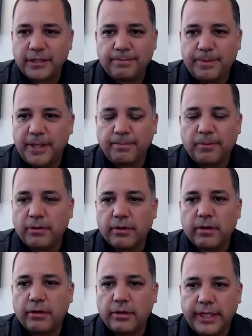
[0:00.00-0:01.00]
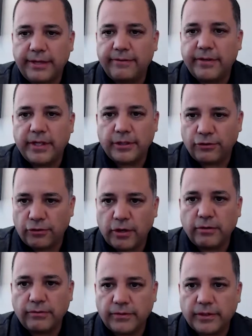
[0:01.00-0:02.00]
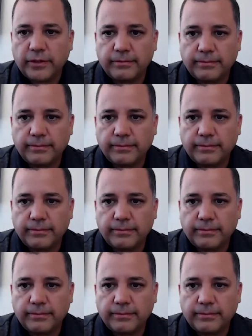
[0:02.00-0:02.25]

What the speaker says: people are leaving in droves.